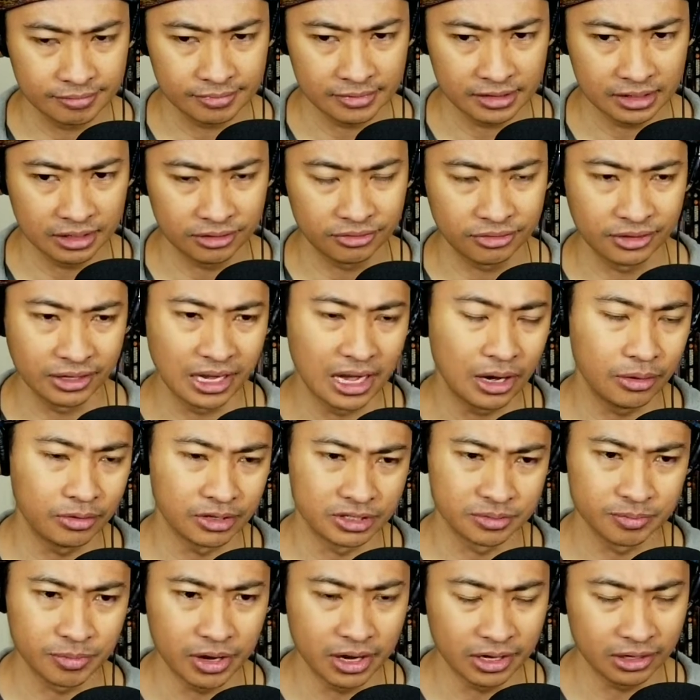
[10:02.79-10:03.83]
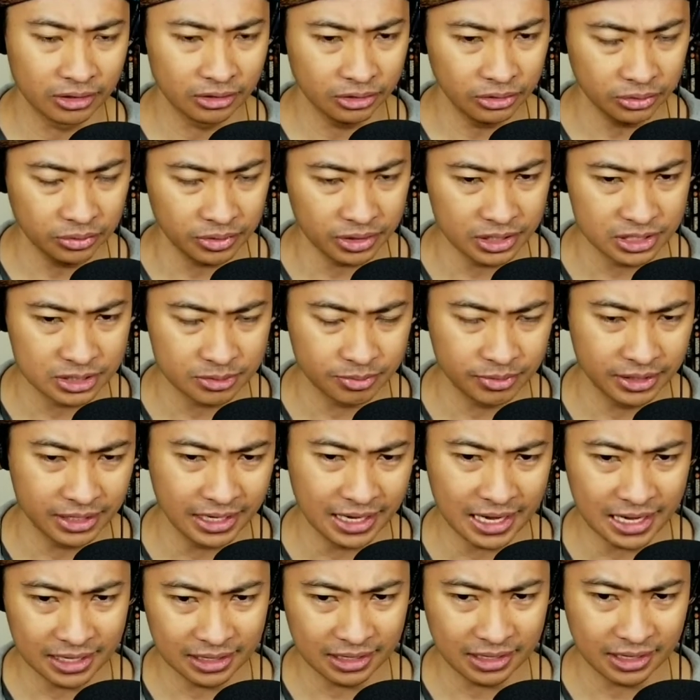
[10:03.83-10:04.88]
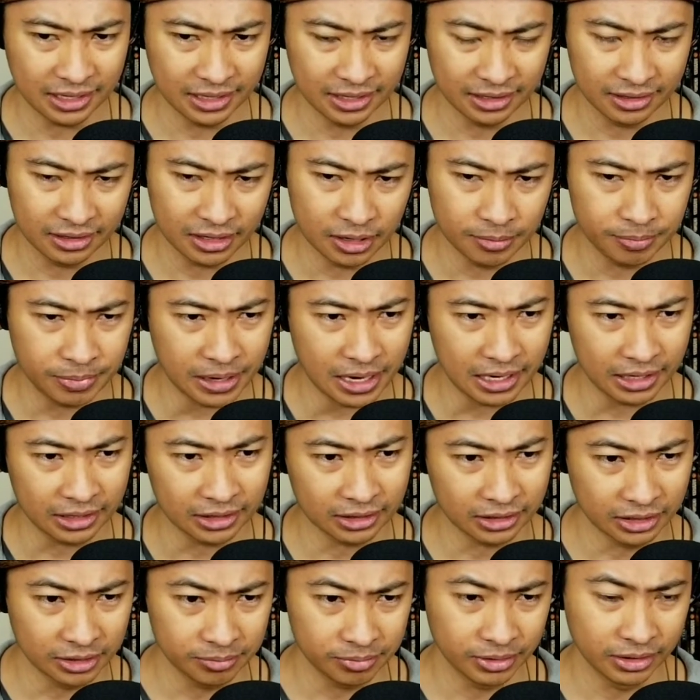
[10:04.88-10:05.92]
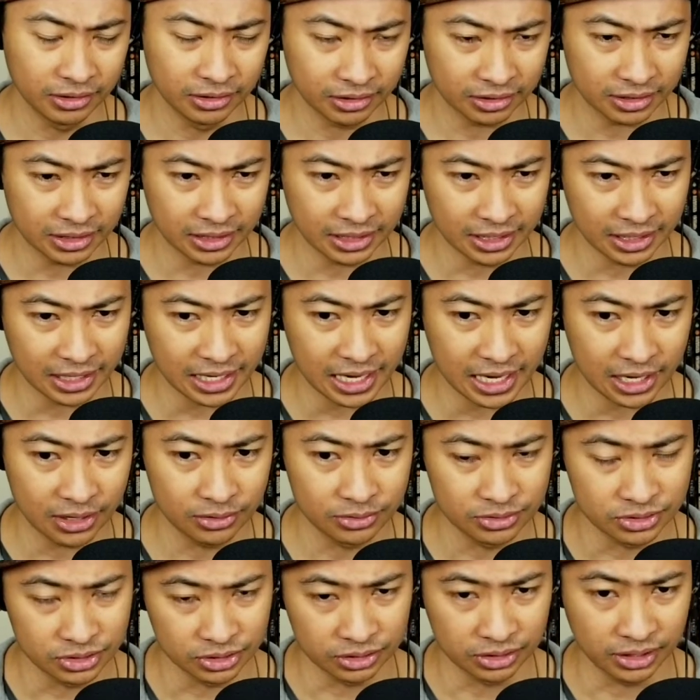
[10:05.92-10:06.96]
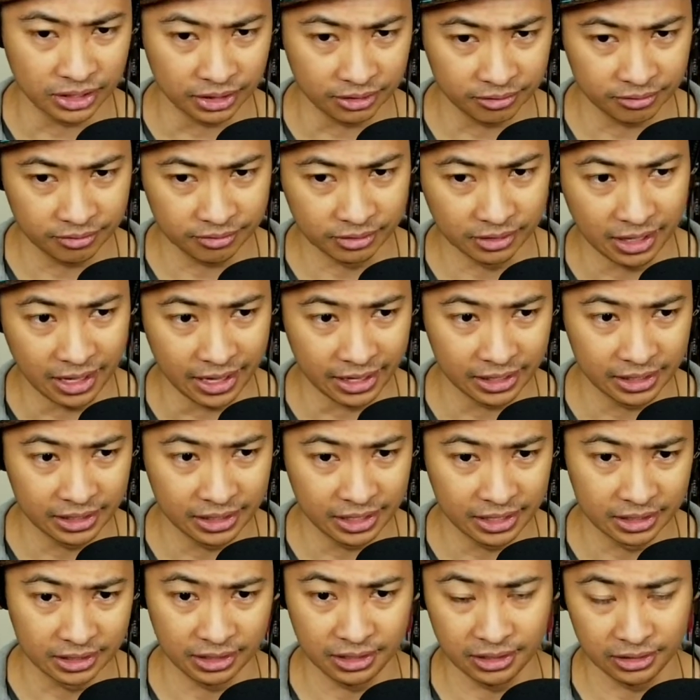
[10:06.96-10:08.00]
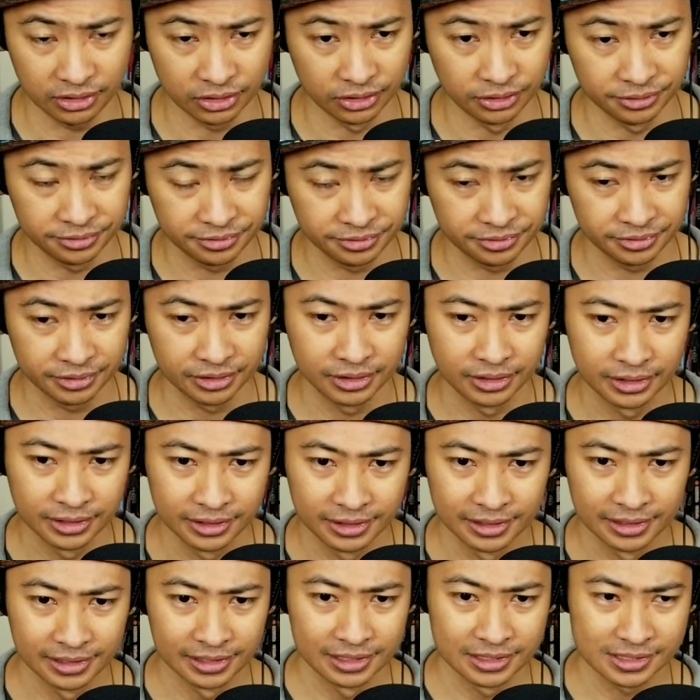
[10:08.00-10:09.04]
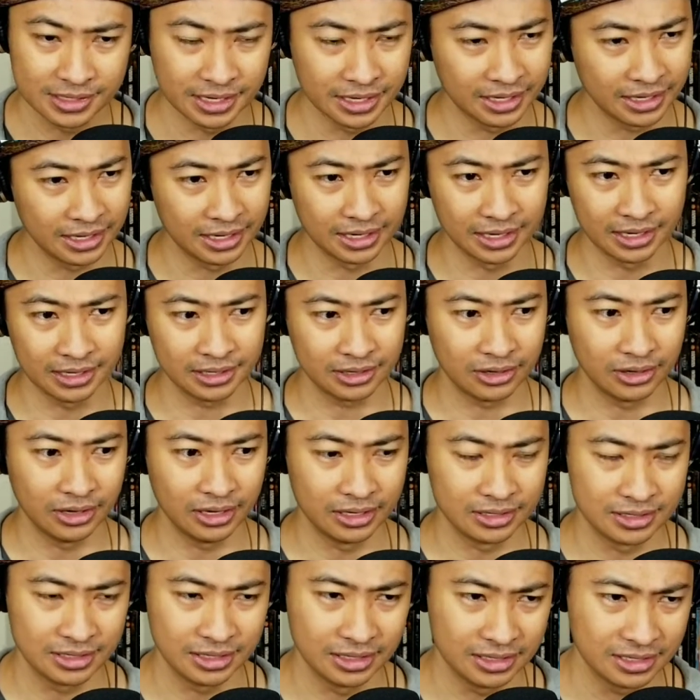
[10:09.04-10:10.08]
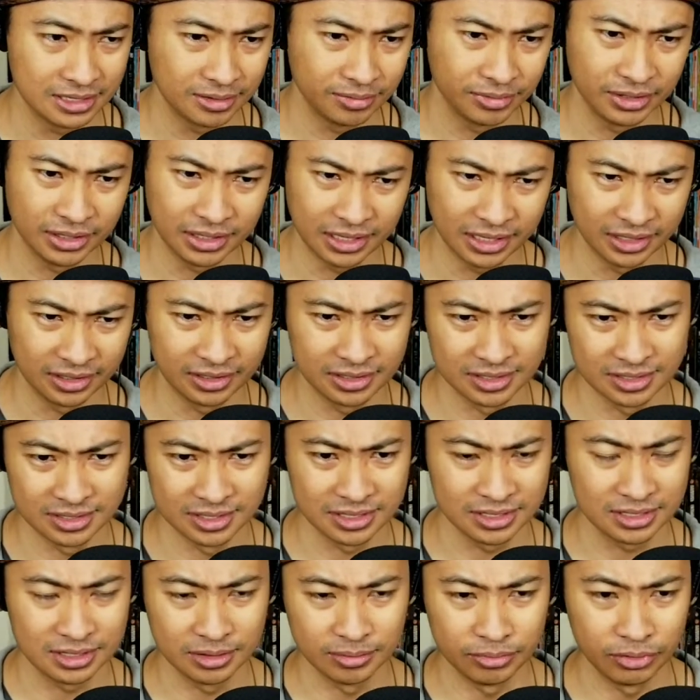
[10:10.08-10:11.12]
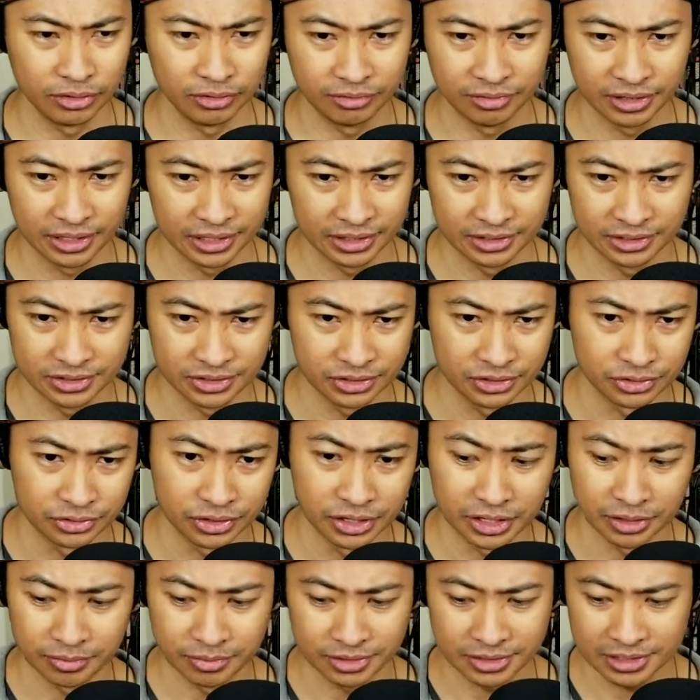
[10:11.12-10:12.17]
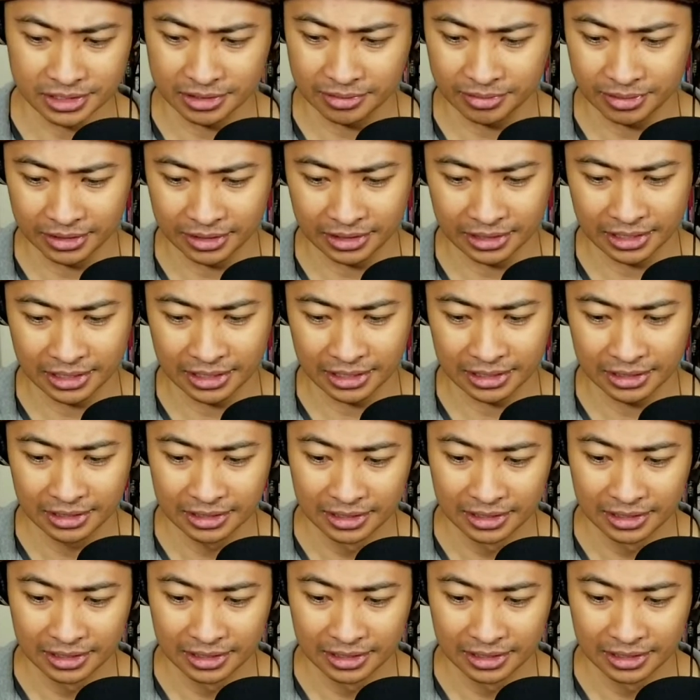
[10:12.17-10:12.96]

I forgot which model it was, but it had like a pocket clip that looked like a cow's like leg and like hoof. So I, I, I said something like, this is the bovine's dream or something like that.